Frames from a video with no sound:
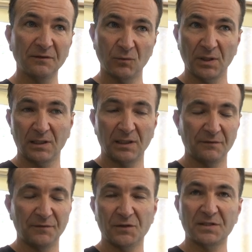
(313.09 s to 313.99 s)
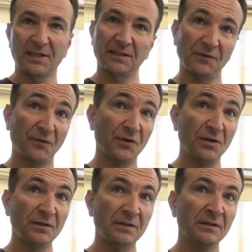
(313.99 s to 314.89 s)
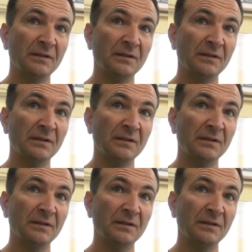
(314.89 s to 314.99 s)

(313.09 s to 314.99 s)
1st, 2nd and 3rd.